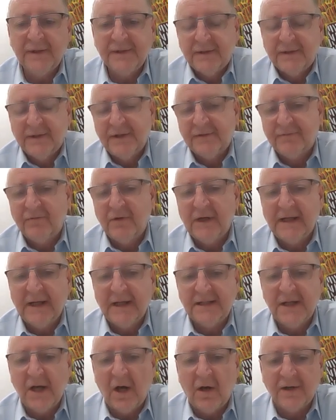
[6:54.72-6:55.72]
there's really a
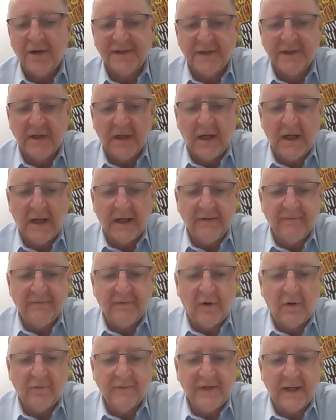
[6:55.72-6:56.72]
task
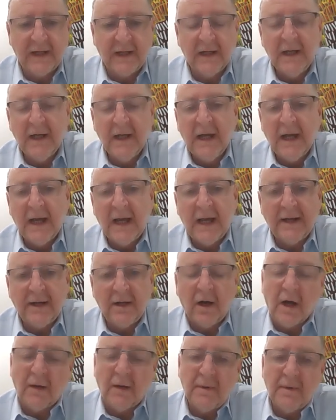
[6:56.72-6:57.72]
involved here. And
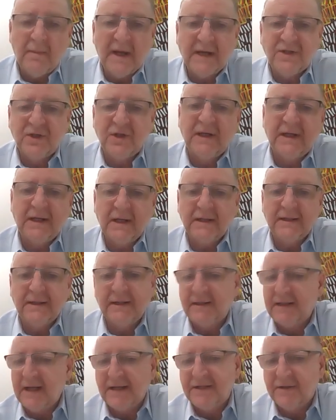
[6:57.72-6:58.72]
I'm imagining that the
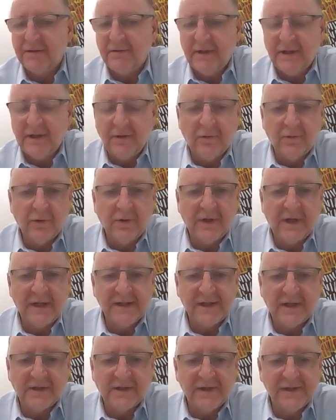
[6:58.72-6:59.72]
data in your
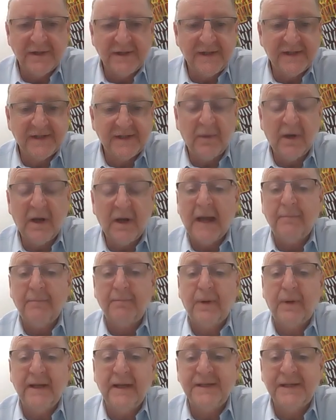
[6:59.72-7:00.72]
organizations is similar. And
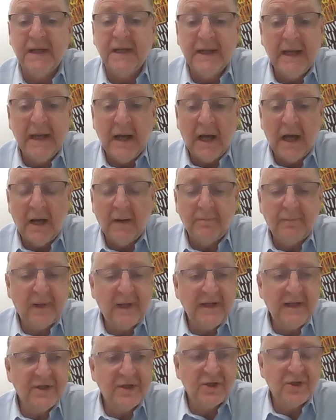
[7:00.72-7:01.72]
please
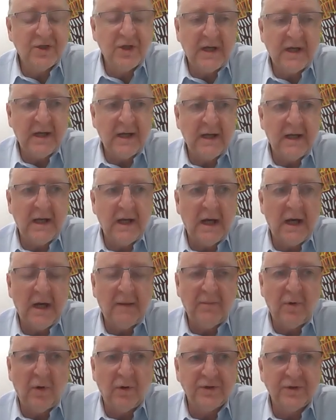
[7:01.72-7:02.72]
share
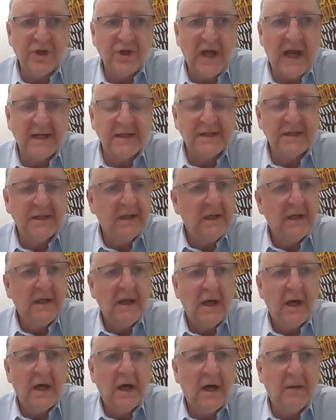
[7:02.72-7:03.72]
on chat
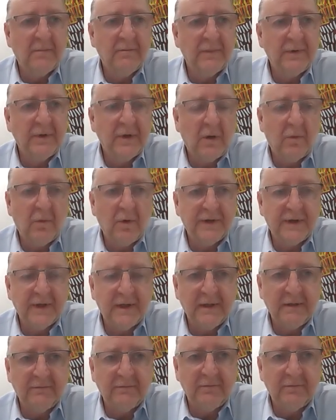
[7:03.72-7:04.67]
what the